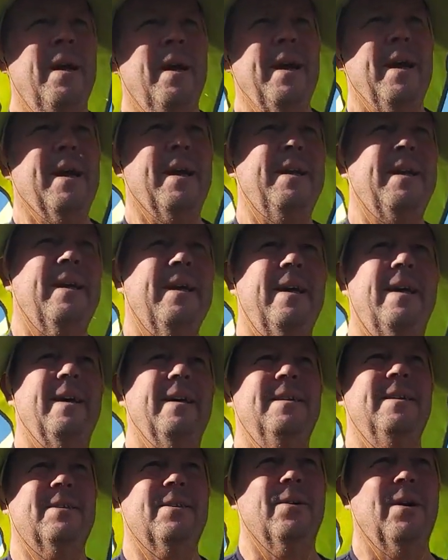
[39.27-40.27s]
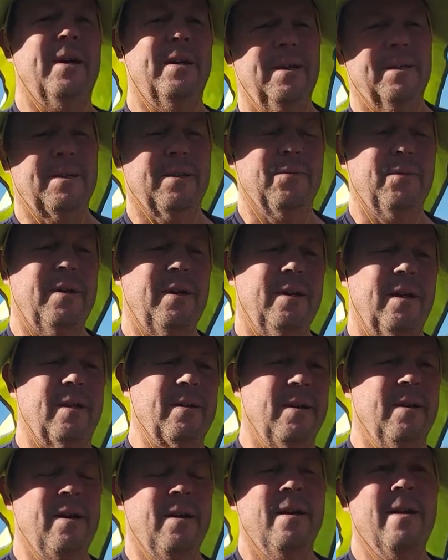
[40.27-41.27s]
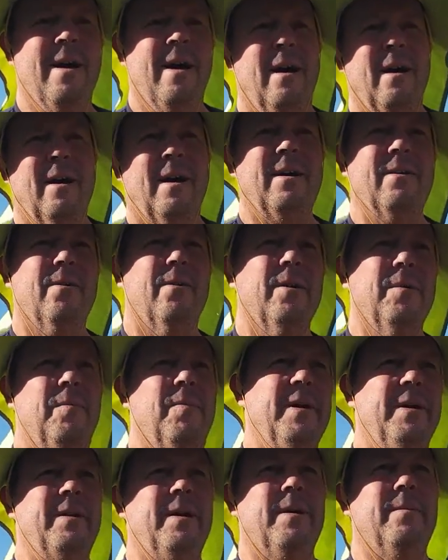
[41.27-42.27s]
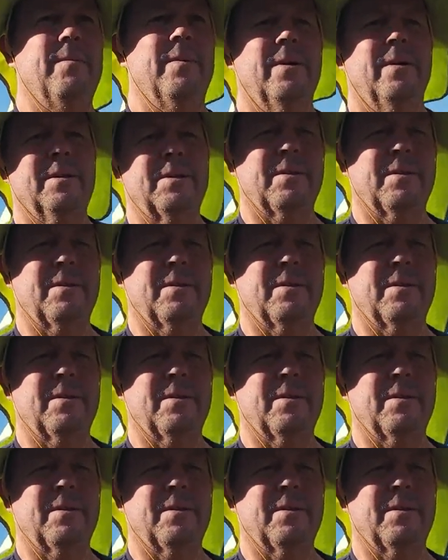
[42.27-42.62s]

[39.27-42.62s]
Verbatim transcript: and uh, so I said, well, I, I'll go ahead and pay that bill.